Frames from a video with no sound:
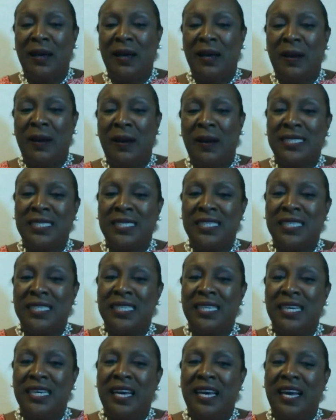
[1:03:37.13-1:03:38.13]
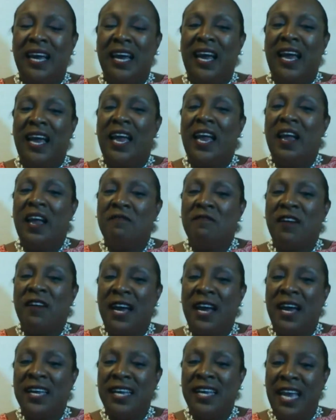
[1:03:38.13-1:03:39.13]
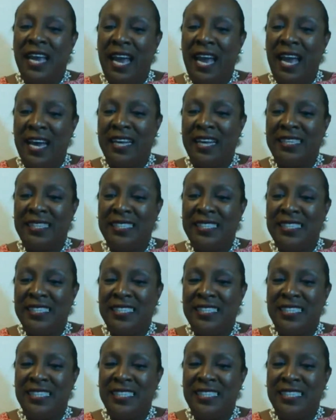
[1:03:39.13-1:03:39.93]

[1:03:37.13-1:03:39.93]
But if I can,